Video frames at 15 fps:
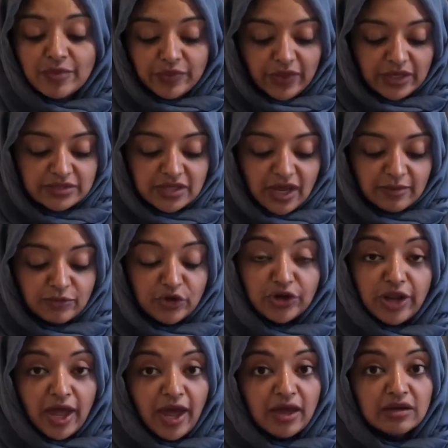the things I'm
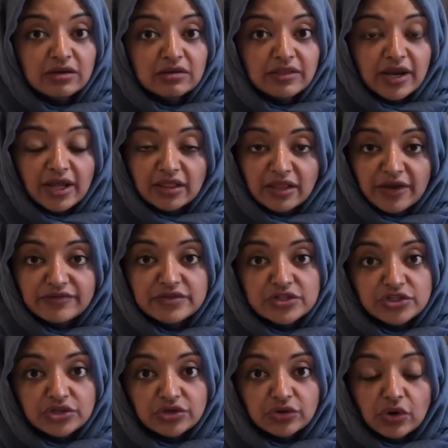good at, that I love to
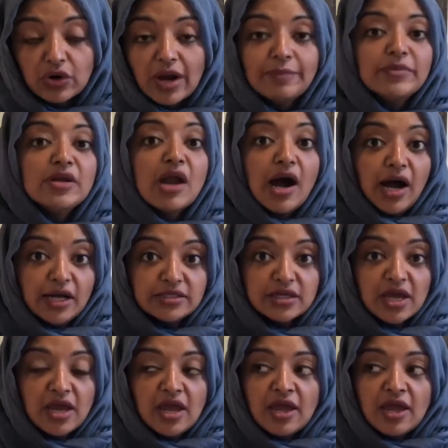do, or I'm not.